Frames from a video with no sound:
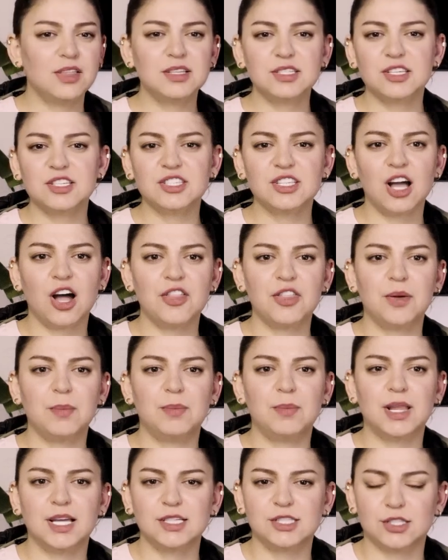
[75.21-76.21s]
This is not the
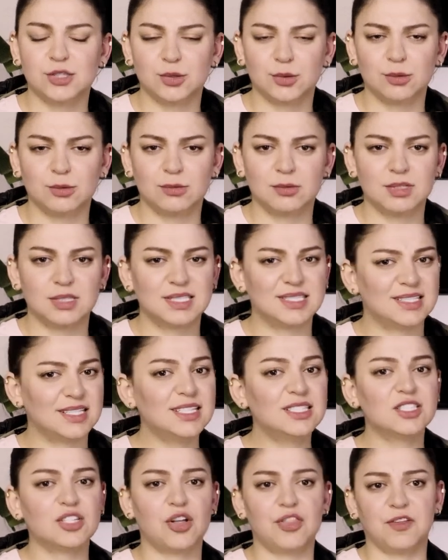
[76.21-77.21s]
place to
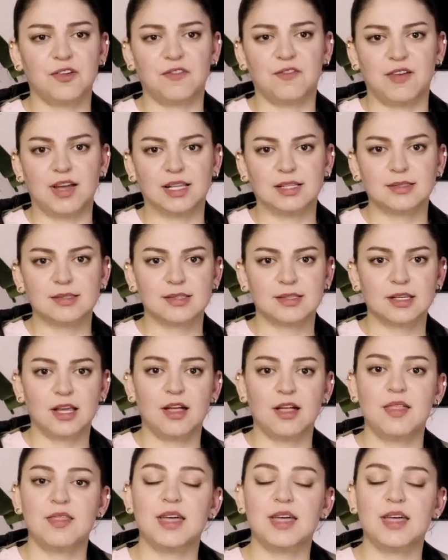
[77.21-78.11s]
sit on the fence.